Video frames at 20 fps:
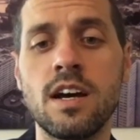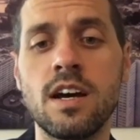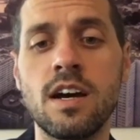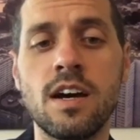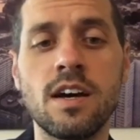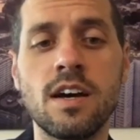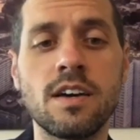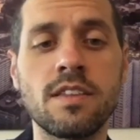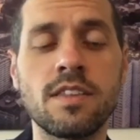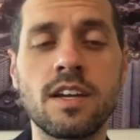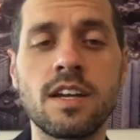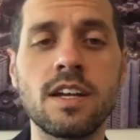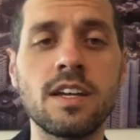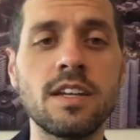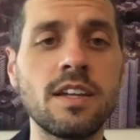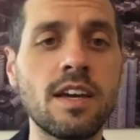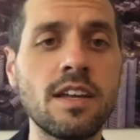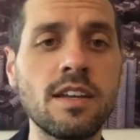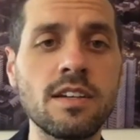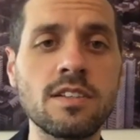uh, the
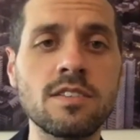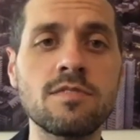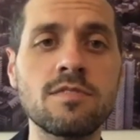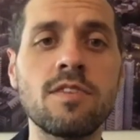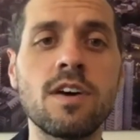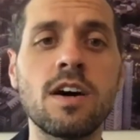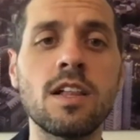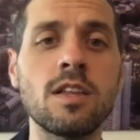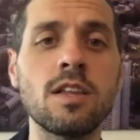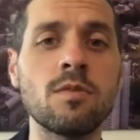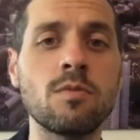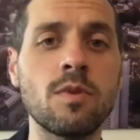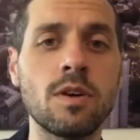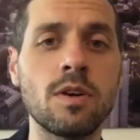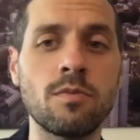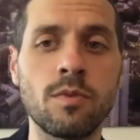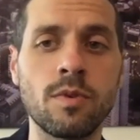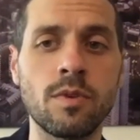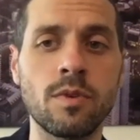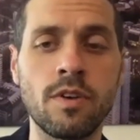kinetics follow
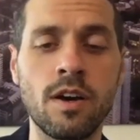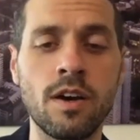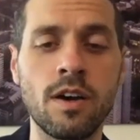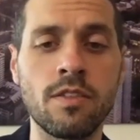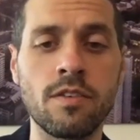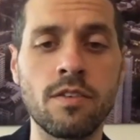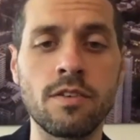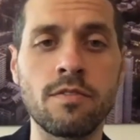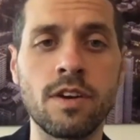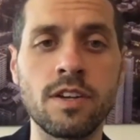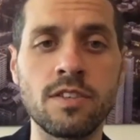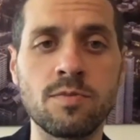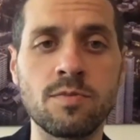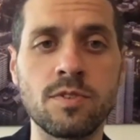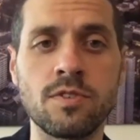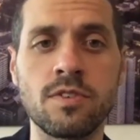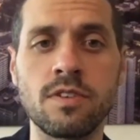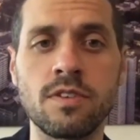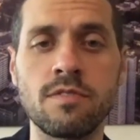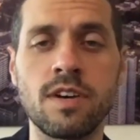what we, other
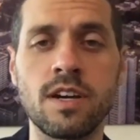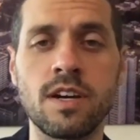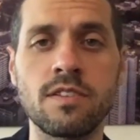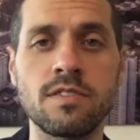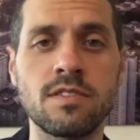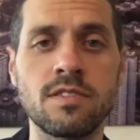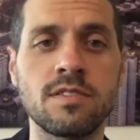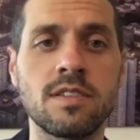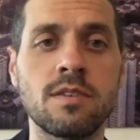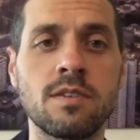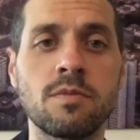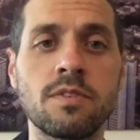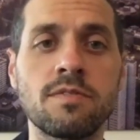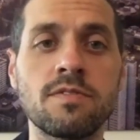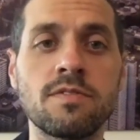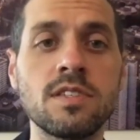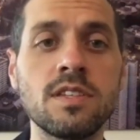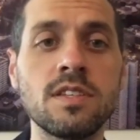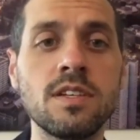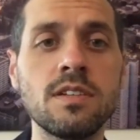respiratory viruses that
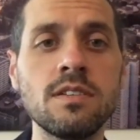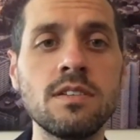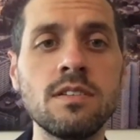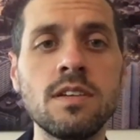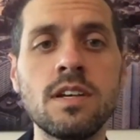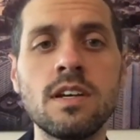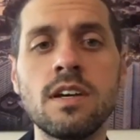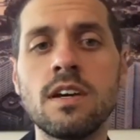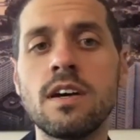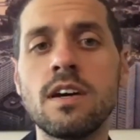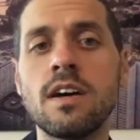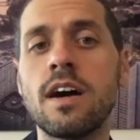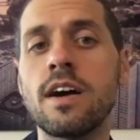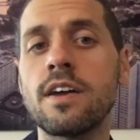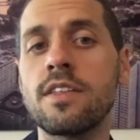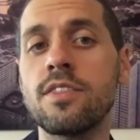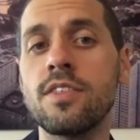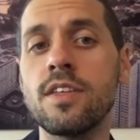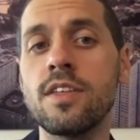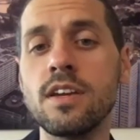we've seen.
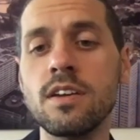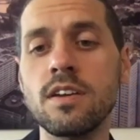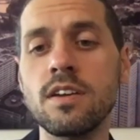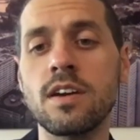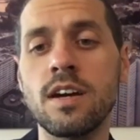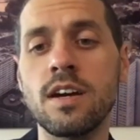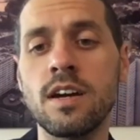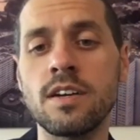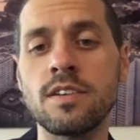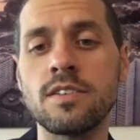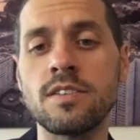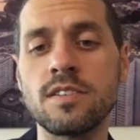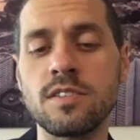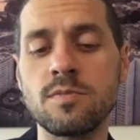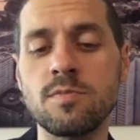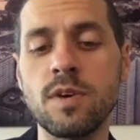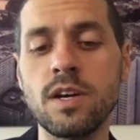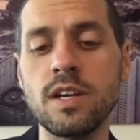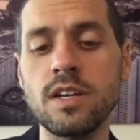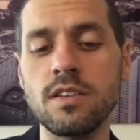I think, uh,
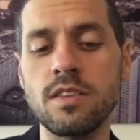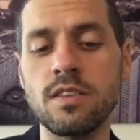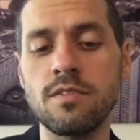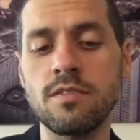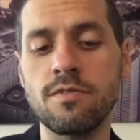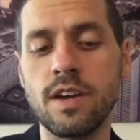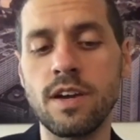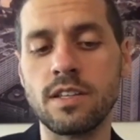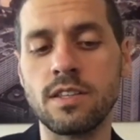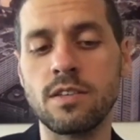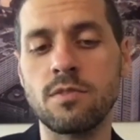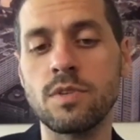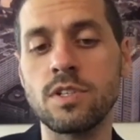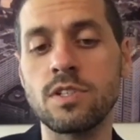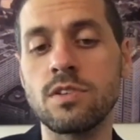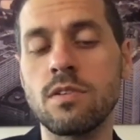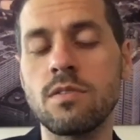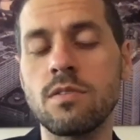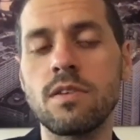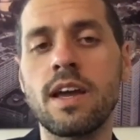despite the fact that we
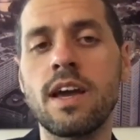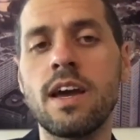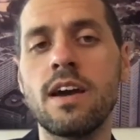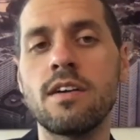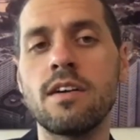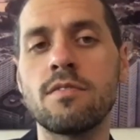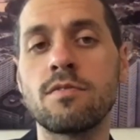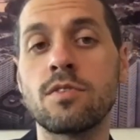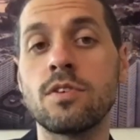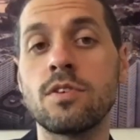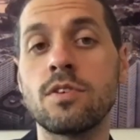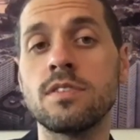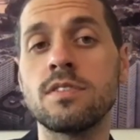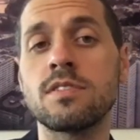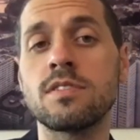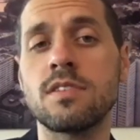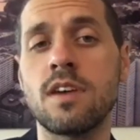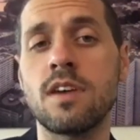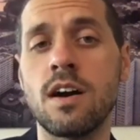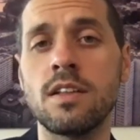don't have good
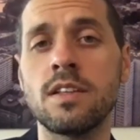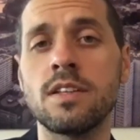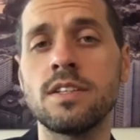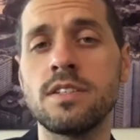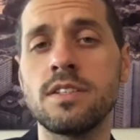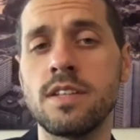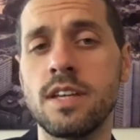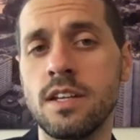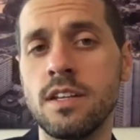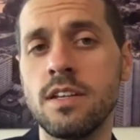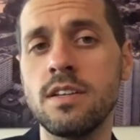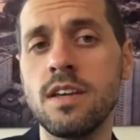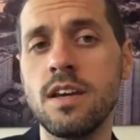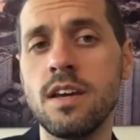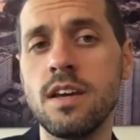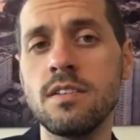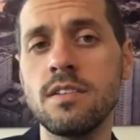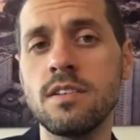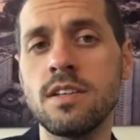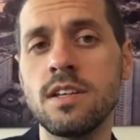solid data
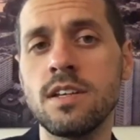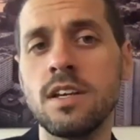yet